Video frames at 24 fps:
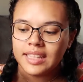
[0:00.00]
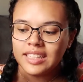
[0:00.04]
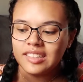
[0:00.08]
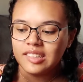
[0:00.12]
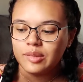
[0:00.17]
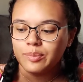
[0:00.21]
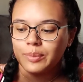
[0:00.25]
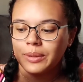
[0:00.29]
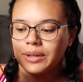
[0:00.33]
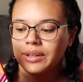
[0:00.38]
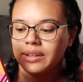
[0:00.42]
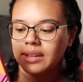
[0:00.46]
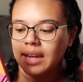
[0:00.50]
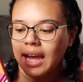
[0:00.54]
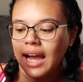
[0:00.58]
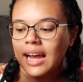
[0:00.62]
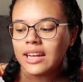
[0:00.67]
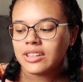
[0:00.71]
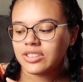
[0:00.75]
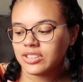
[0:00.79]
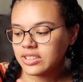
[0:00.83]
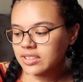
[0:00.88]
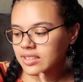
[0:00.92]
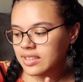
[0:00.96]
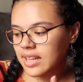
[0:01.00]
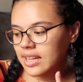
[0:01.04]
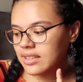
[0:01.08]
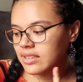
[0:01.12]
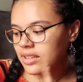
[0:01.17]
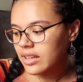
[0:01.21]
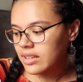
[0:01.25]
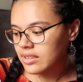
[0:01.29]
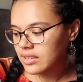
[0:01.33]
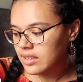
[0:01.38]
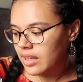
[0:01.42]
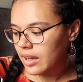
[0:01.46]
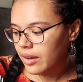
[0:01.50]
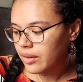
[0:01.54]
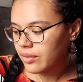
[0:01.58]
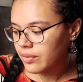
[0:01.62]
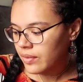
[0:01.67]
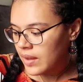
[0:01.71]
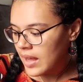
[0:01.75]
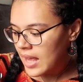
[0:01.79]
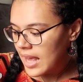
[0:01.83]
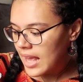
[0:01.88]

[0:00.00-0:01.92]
This book, as she says herself,